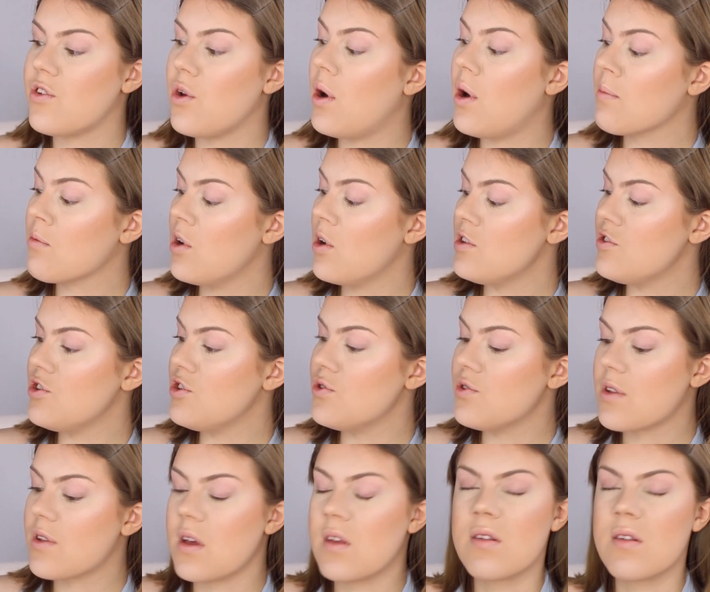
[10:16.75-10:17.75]
So I'm going to
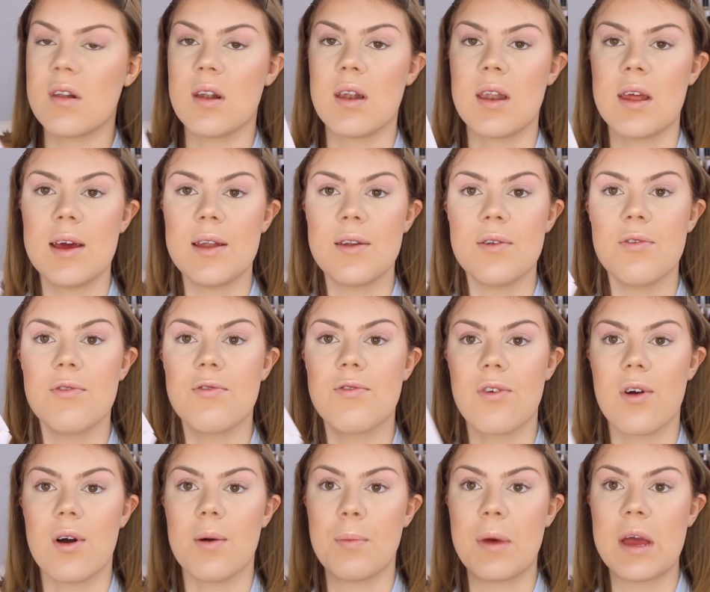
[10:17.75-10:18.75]
use this lid
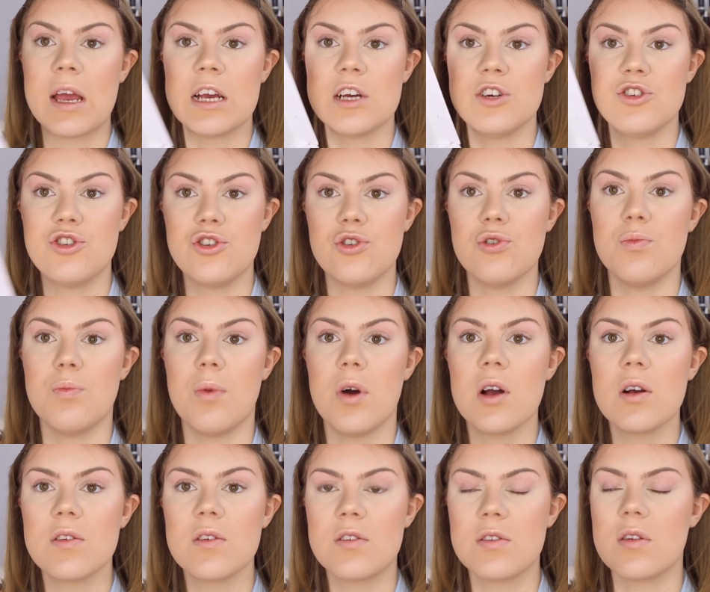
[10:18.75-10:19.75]
from a
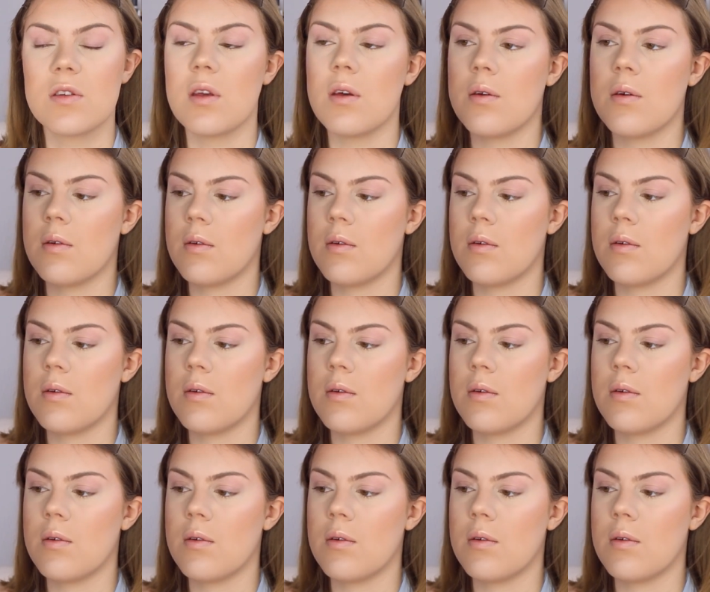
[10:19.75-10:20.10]
shoebox